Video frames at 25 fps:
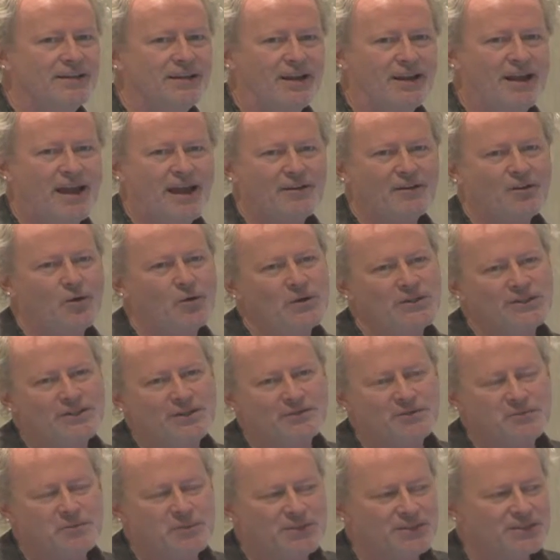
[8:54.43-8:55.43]
I always
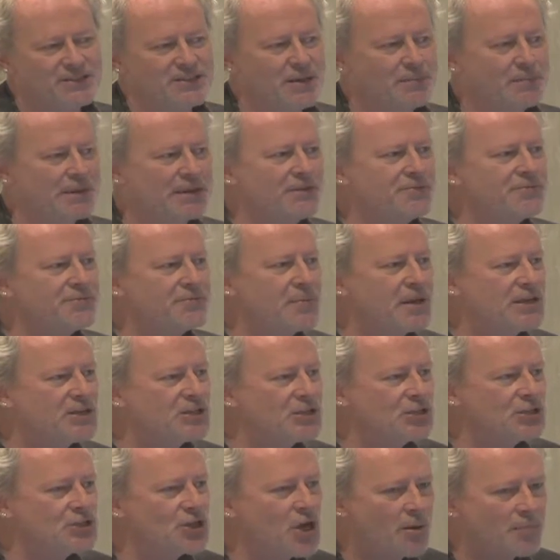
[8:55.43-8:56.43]
have to put this up,
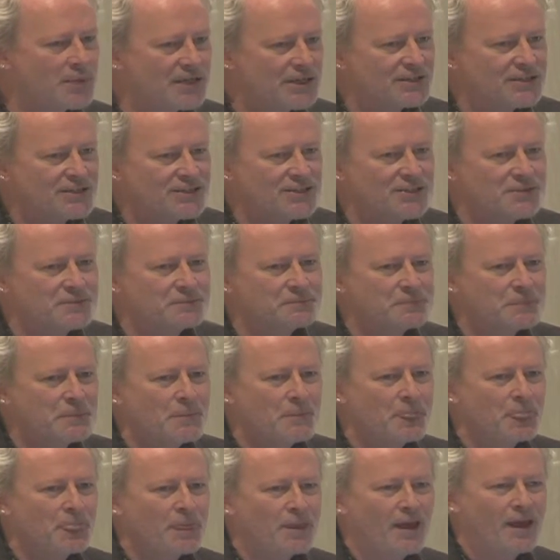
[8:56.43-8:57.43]
Information Dominance
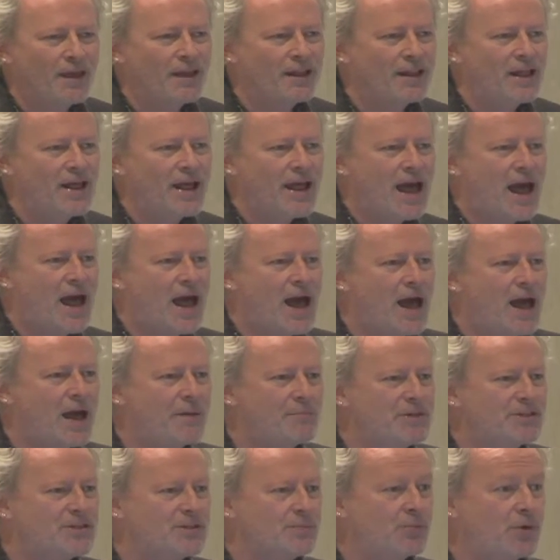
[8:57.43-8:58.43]

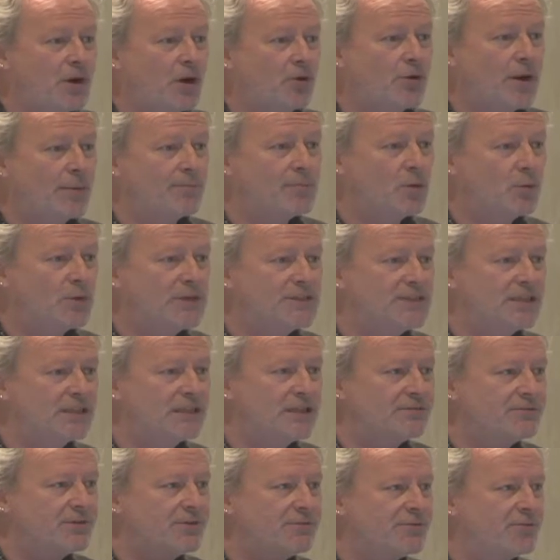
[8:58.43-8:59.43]
is a program that we
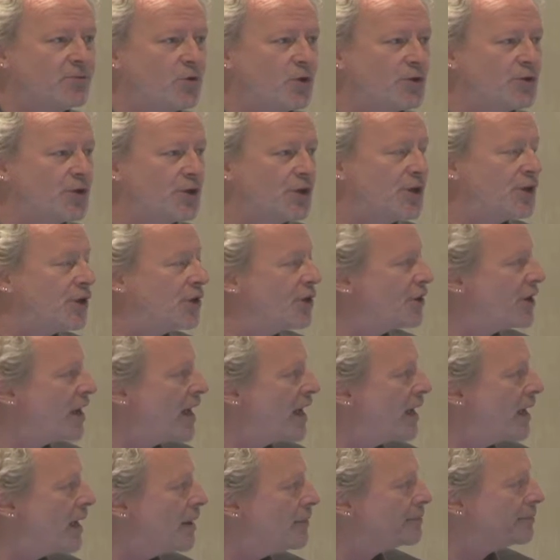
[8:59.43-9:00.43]
deliver for
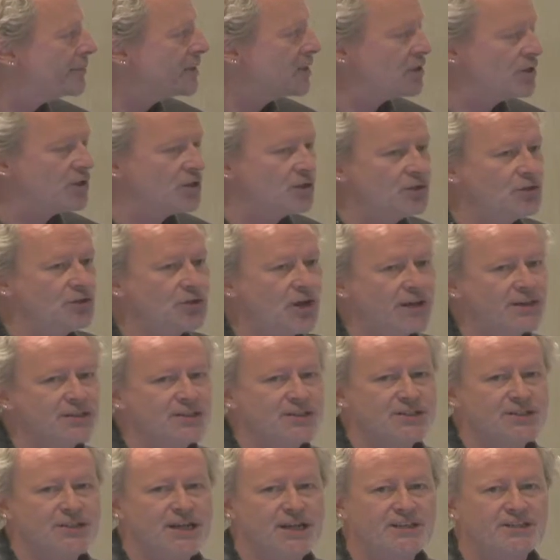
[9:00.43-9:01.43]
the
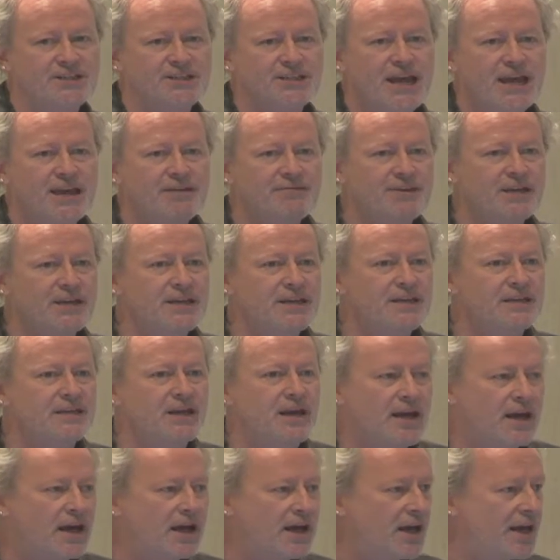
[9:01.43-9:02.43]
United States Navy
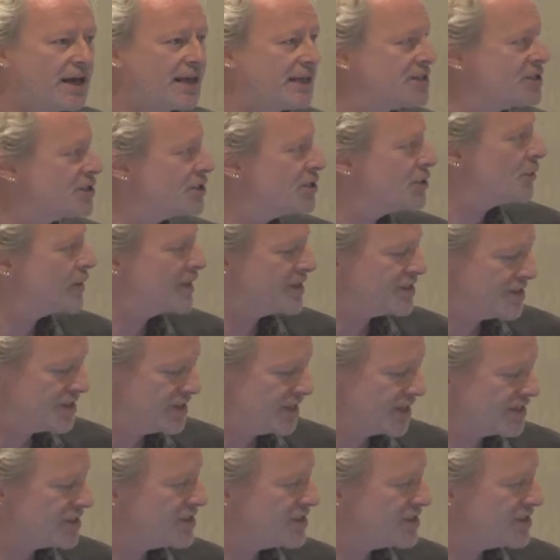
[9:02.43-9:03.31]
N2 and 6